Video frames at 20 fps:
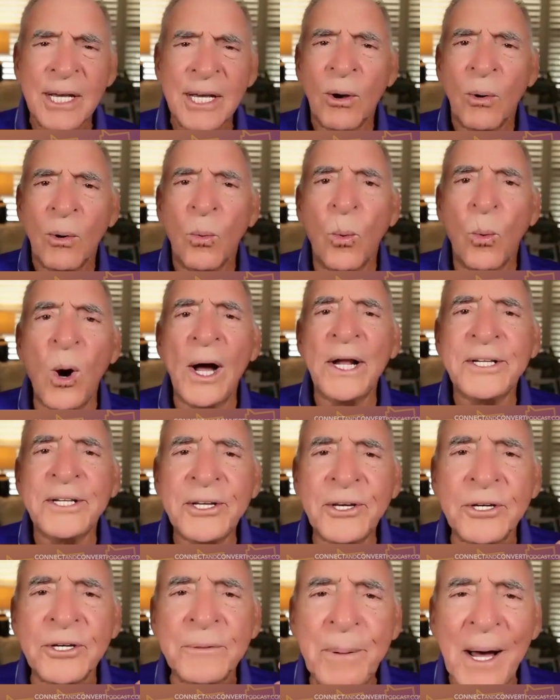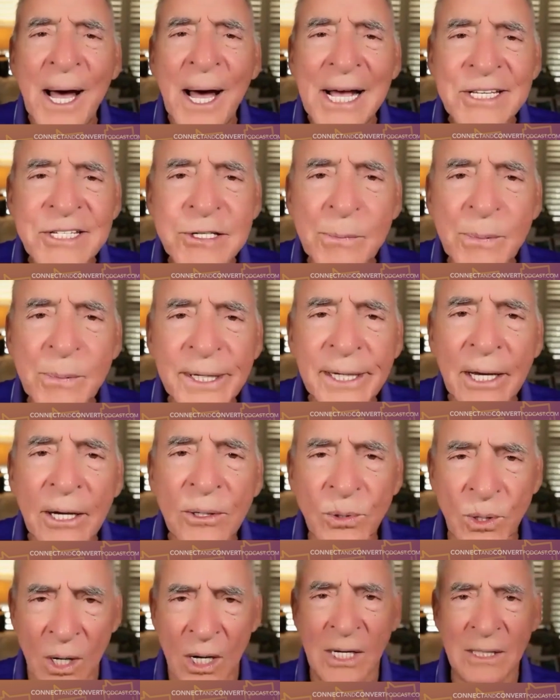What could possibly go
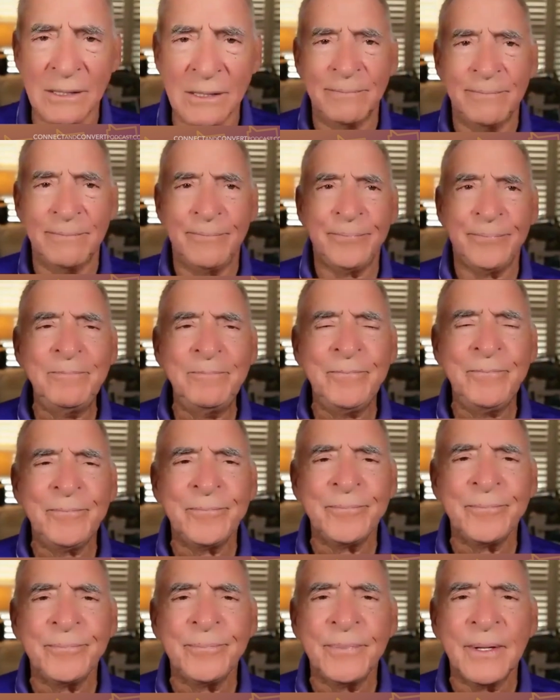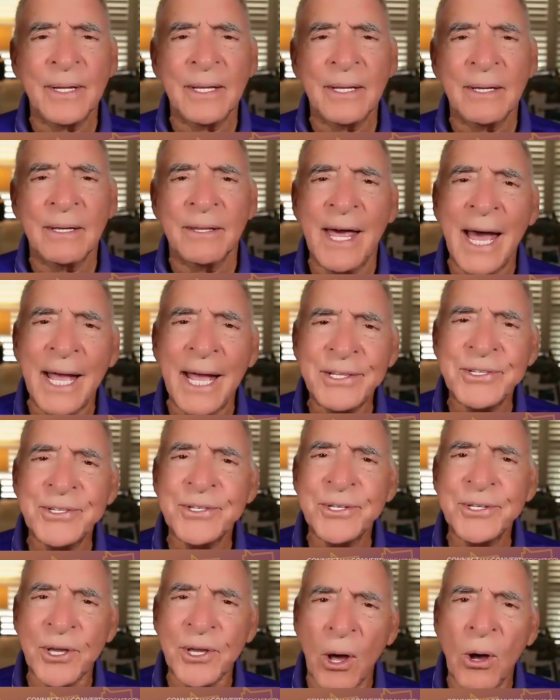wrong?
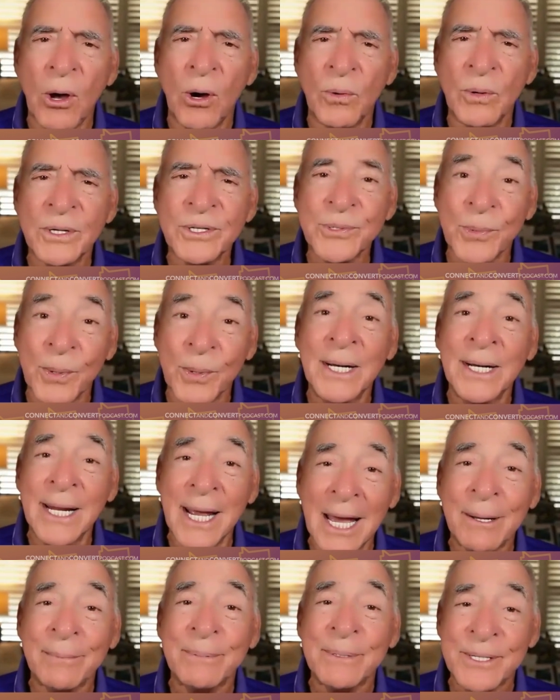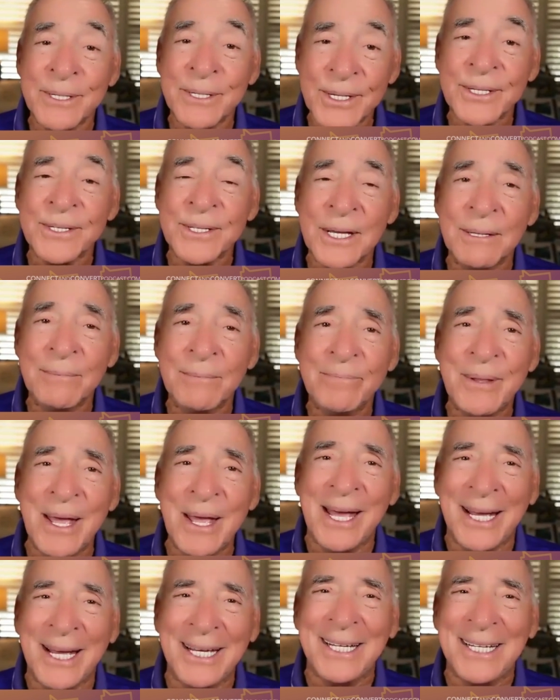That's always when it happens, isn't
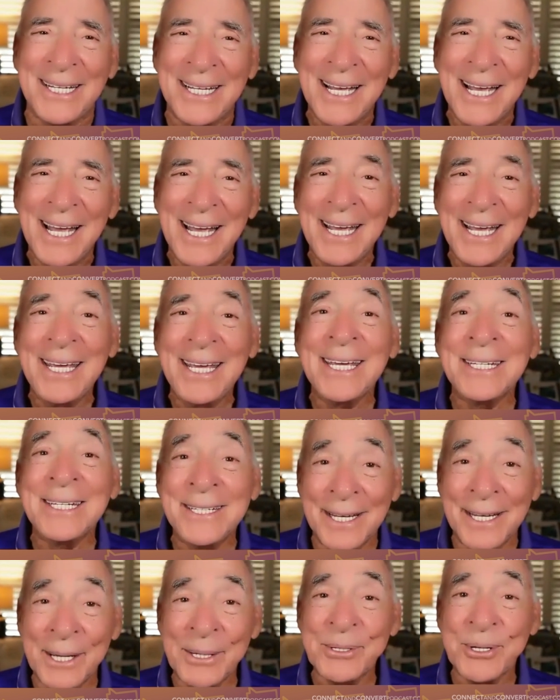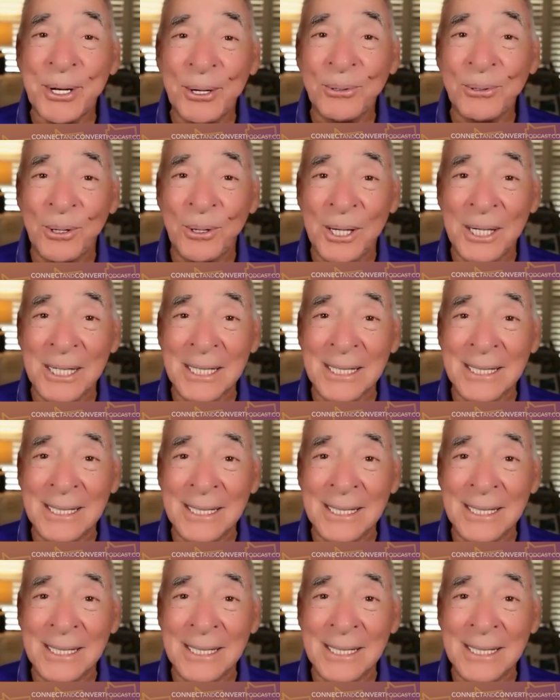it? It does go wrong.